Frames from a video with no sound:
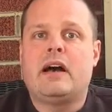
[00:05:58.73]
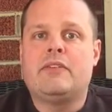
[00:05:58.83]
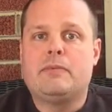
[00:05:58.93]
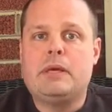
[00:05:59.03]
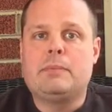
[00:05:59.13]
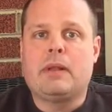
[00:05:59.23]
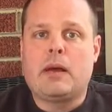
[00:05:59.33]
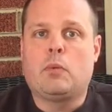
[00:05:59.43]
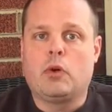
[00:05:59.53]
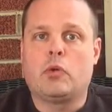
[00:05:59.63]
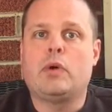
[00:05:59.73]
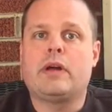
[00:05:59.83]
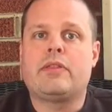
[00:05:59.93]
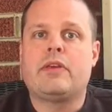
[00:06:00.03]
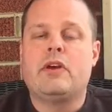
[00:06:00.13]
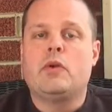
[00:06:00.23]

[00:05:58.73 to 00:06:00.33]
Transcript: of the people I work with,